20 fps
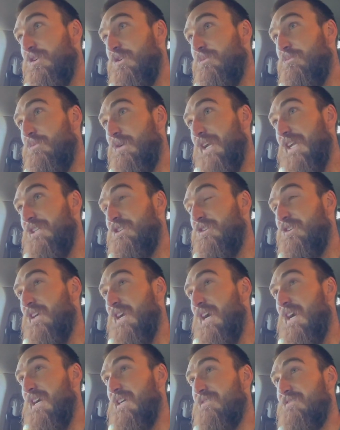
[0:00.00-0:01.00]
brand new
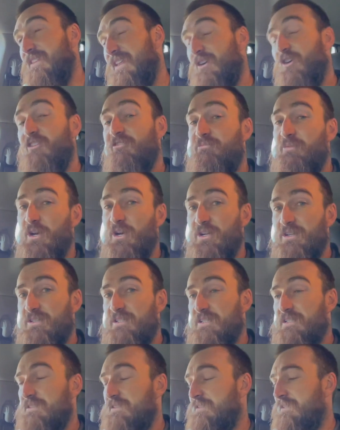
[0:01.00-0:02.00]
cars that I've
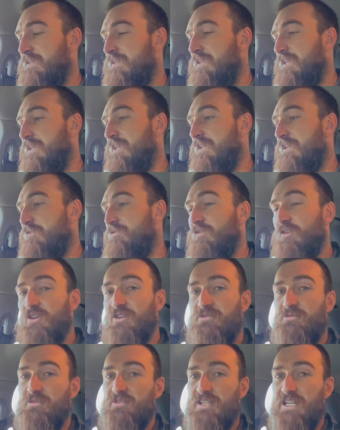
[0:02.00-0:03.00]
purchased.
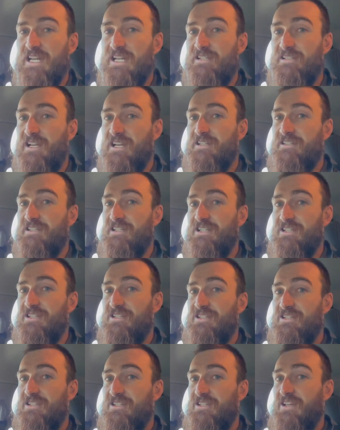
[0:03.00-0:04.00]
First was an
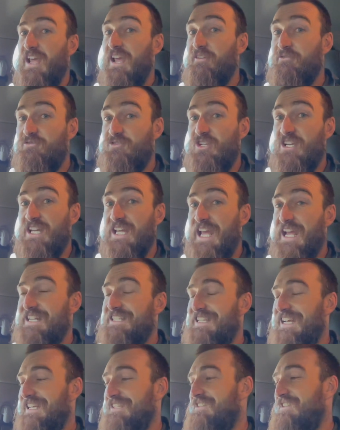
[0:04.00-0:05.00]
XR6 FG
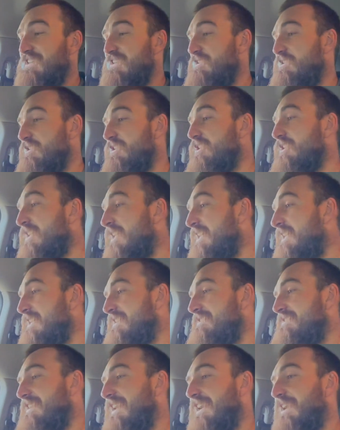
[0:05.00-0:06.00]
XR6 Ute.
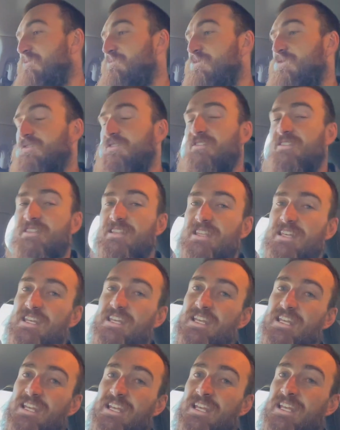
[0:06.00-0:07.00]
Second was
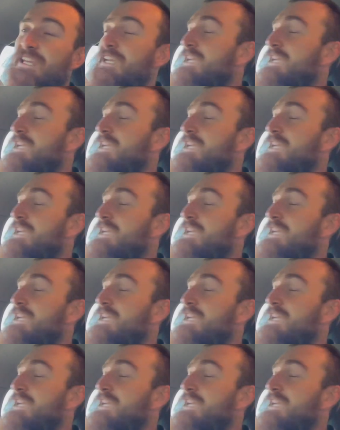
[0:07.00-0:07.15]
the